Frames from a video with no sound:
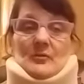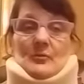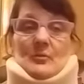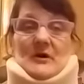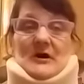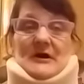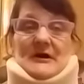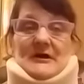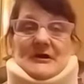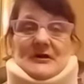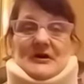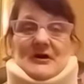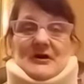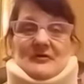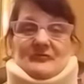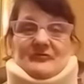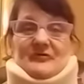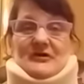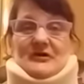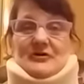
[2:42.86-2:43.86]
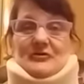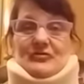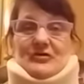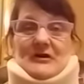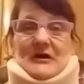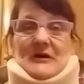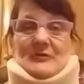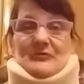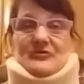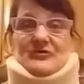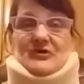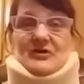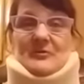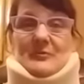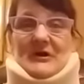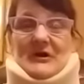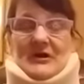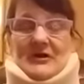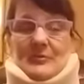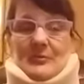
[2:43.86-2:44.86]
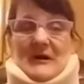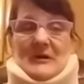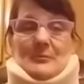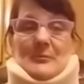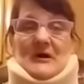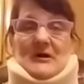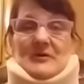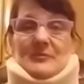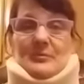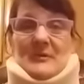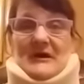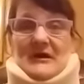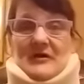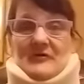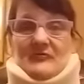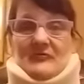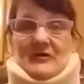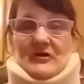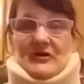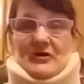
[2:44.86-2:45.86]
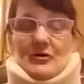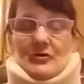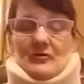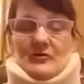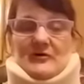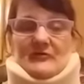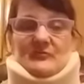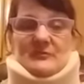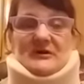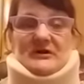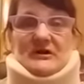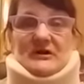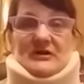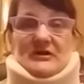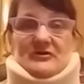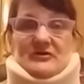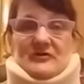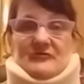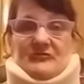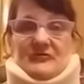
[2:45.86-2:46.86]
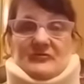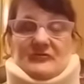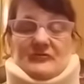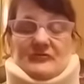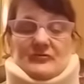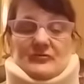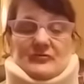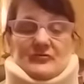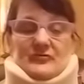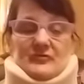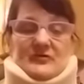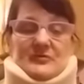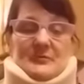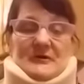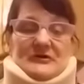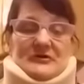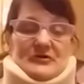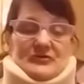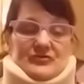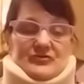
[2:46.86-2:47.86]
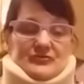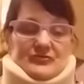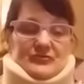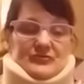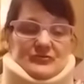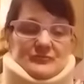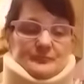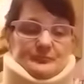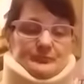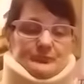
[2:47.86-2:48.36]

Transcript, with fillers: my uh, video that I was going to make, my mukbang video of me eating different foods with my dentures,